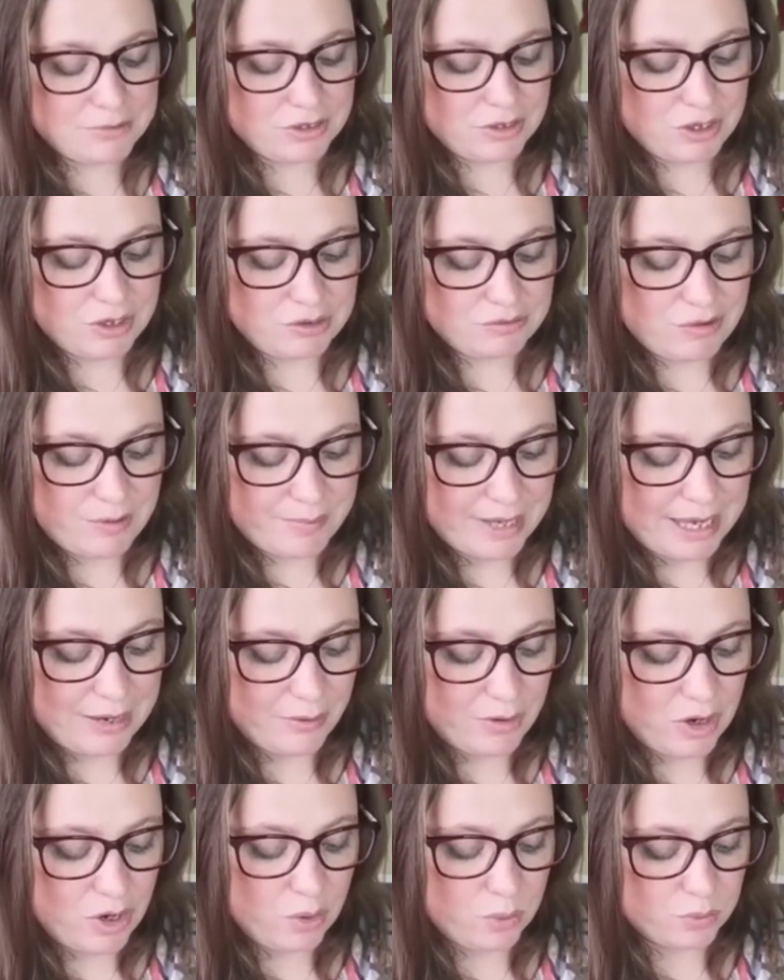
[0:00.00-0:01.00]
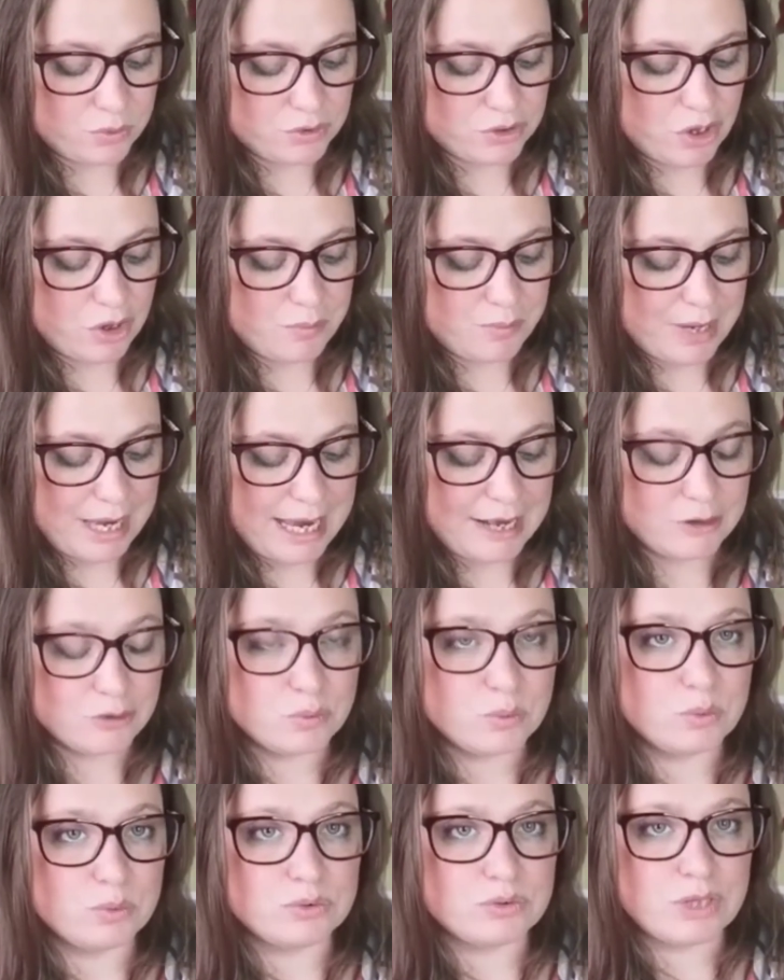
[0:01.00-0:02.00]
So you can use rubbing alcohol, soap and
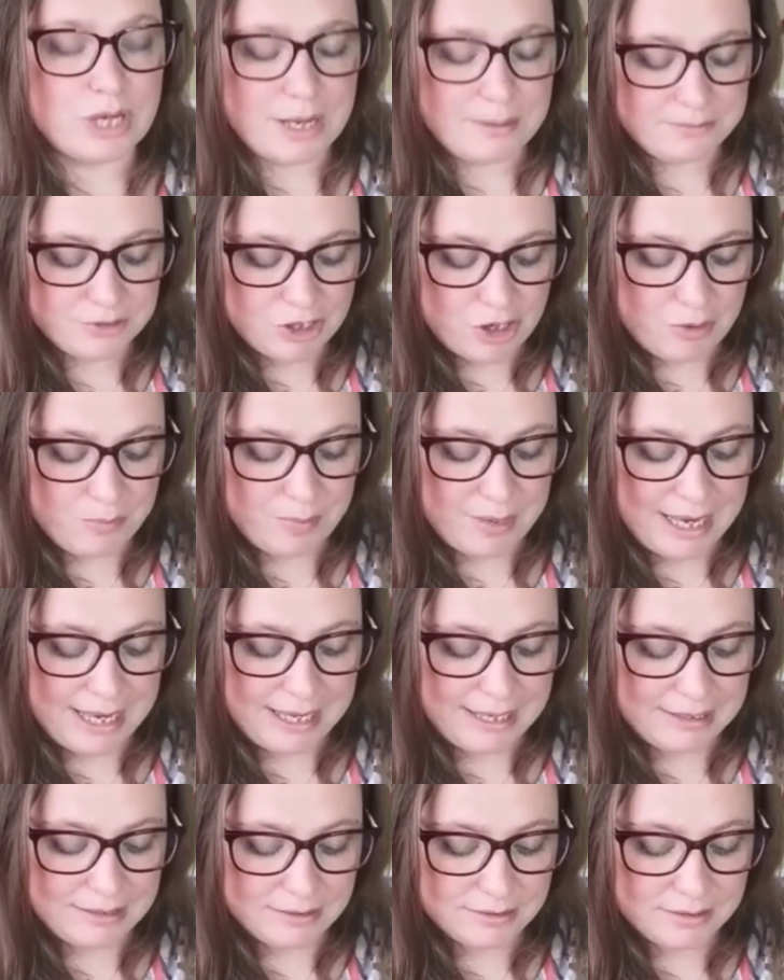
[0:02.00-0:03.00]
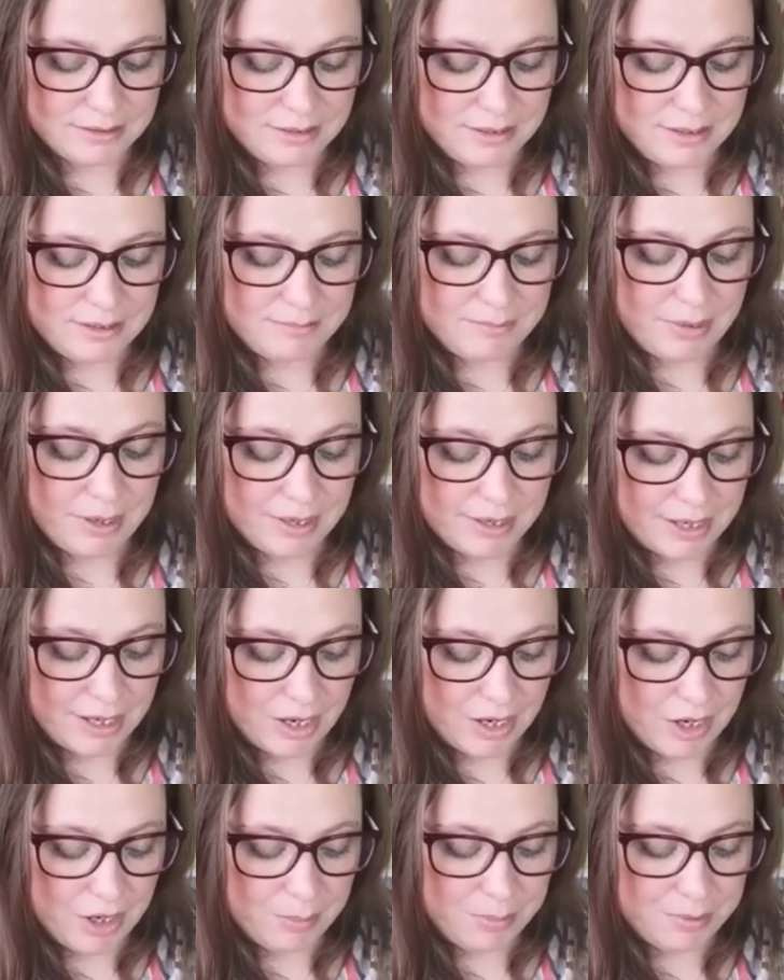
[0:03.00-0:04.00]
water, soap and
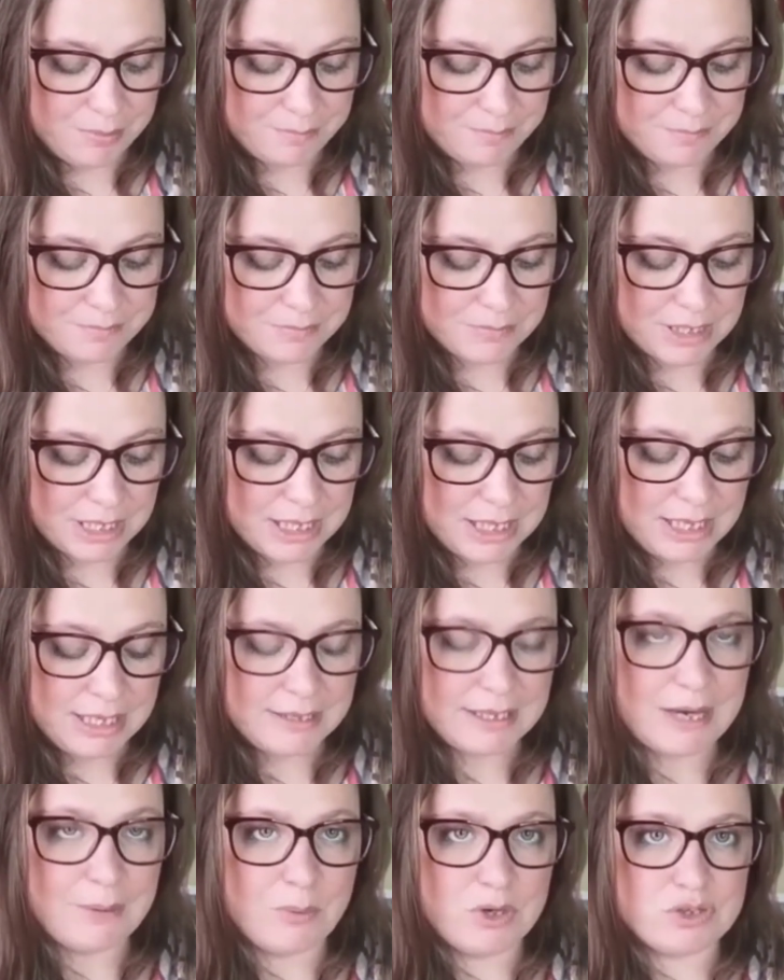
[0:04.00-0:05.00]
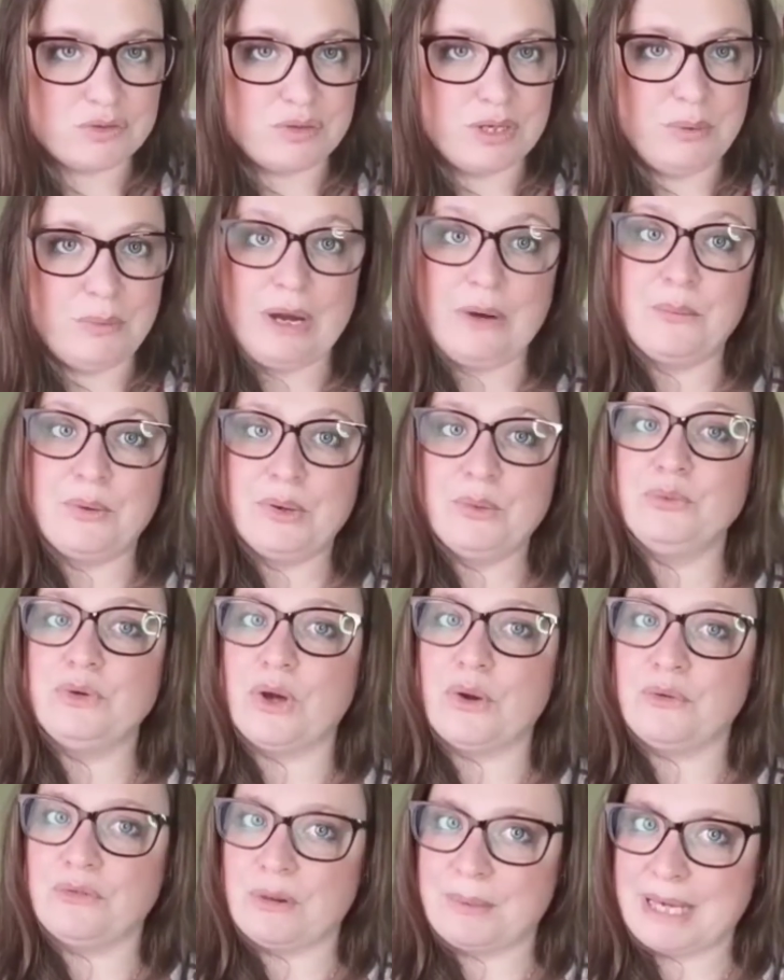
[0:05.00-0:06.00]
bicarb. That works really well. We all
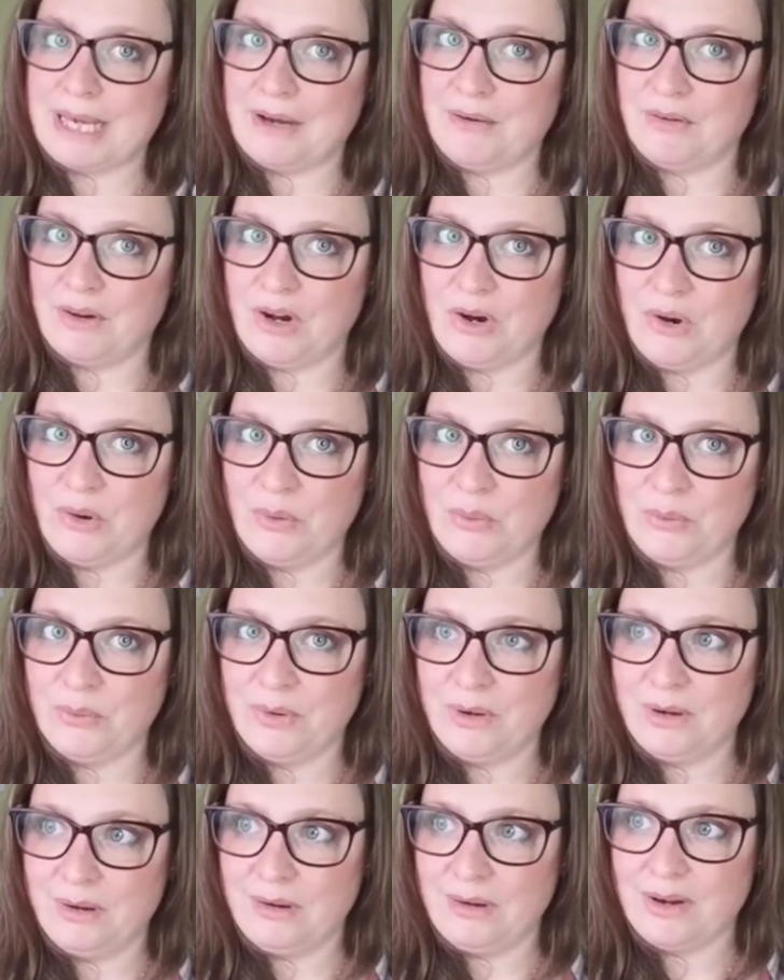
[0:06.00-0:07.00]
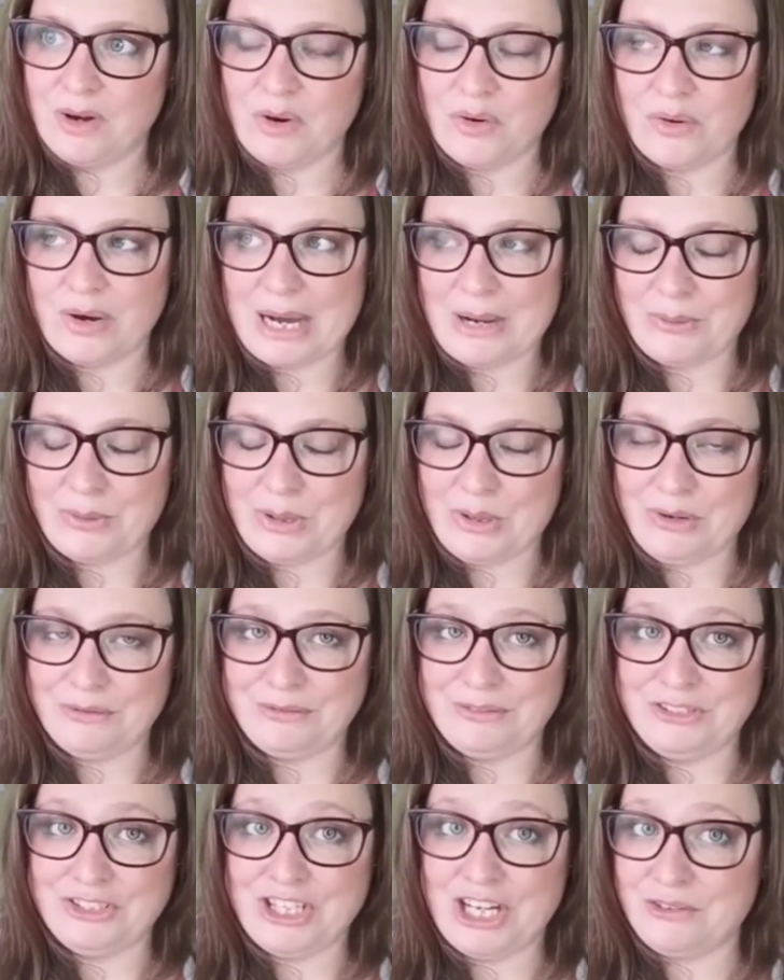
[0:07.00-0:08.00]
know rubbing alcohol or
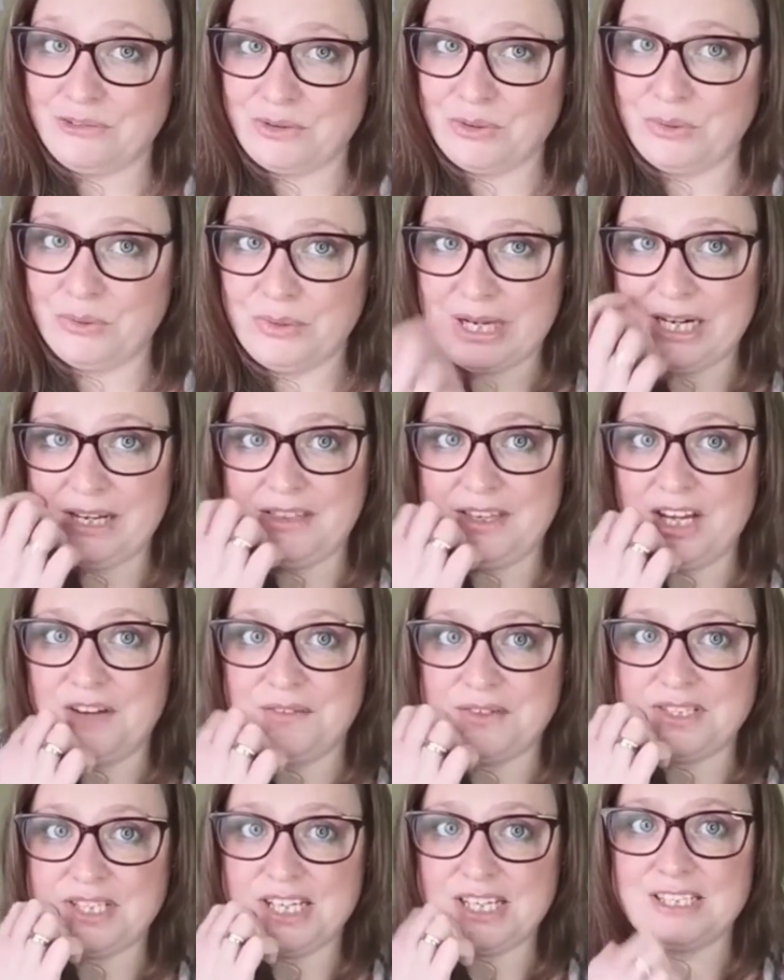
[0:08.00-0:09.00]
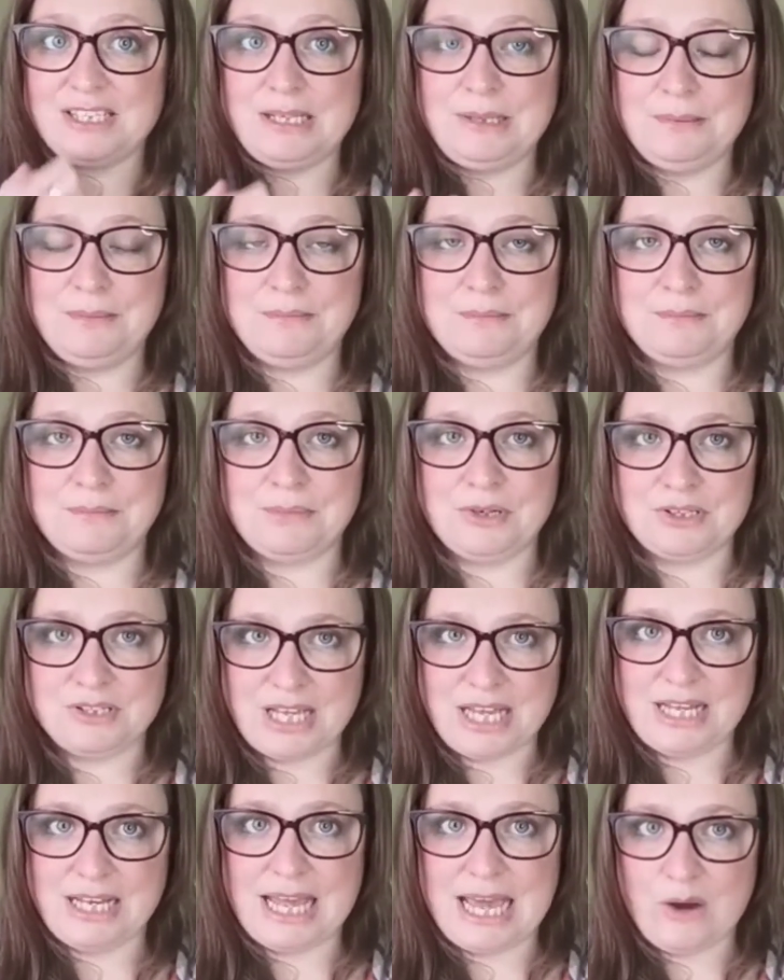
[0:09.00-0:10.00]
alcohol in general, anything over 60%
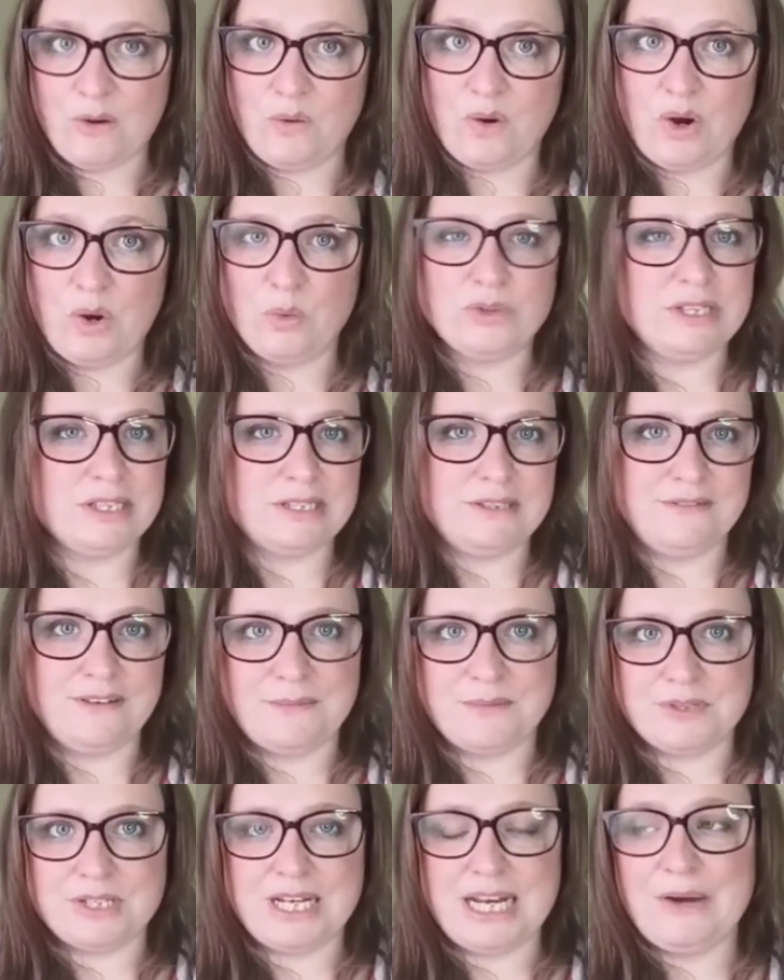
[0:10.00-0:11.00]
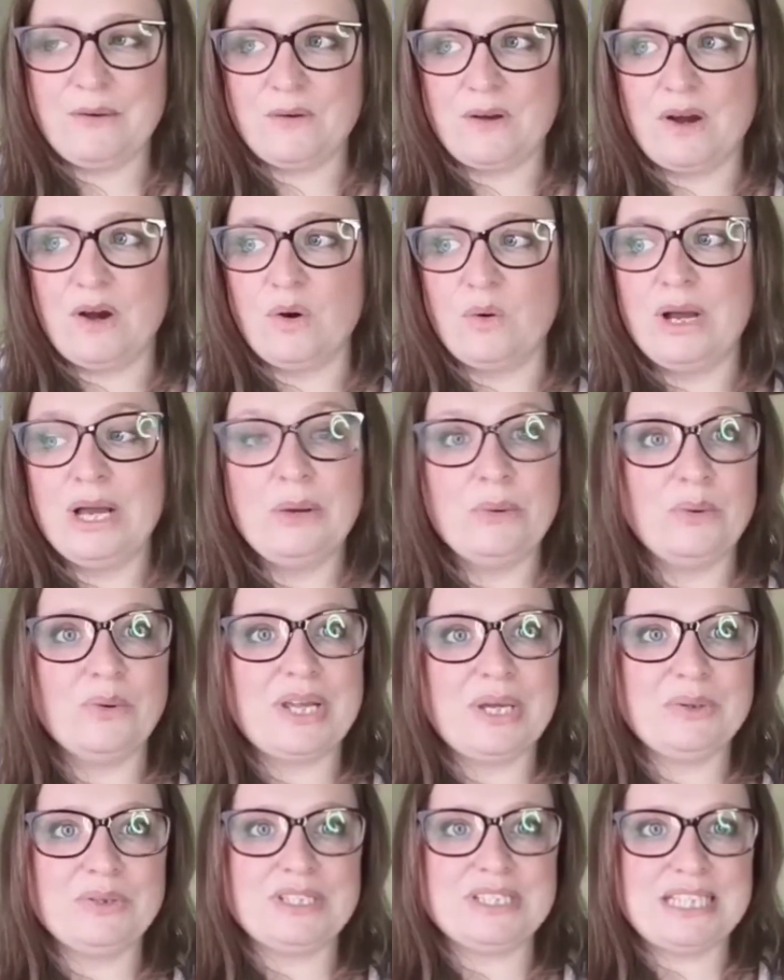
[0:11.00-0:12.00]
alcohol, 65% alcohol will
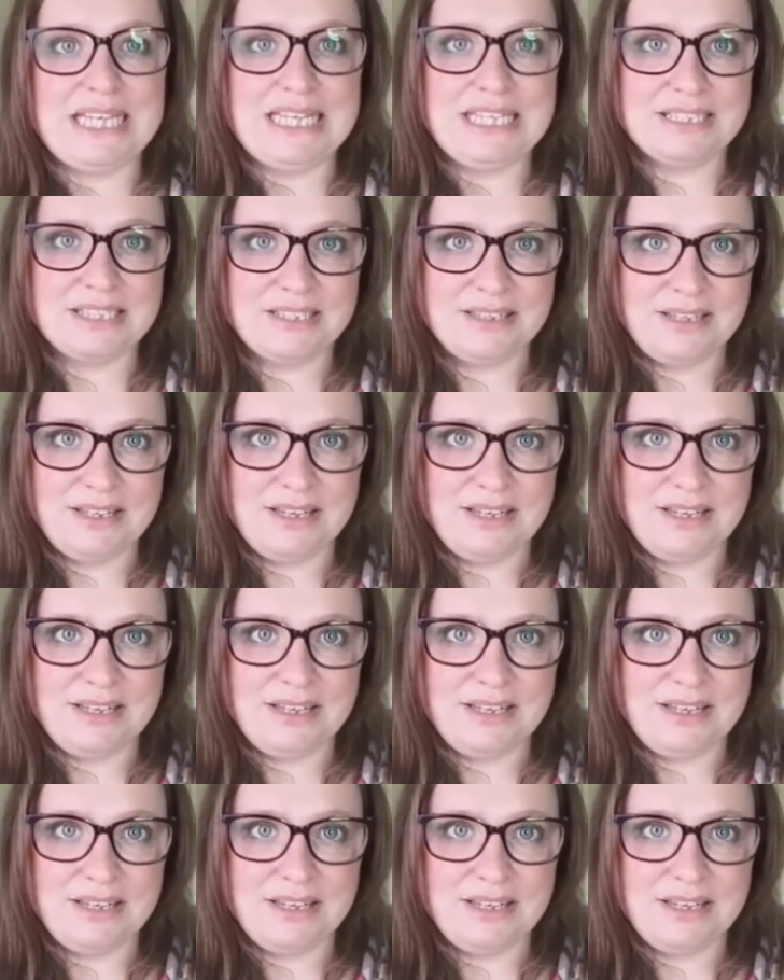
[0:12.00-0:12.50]
kill disease.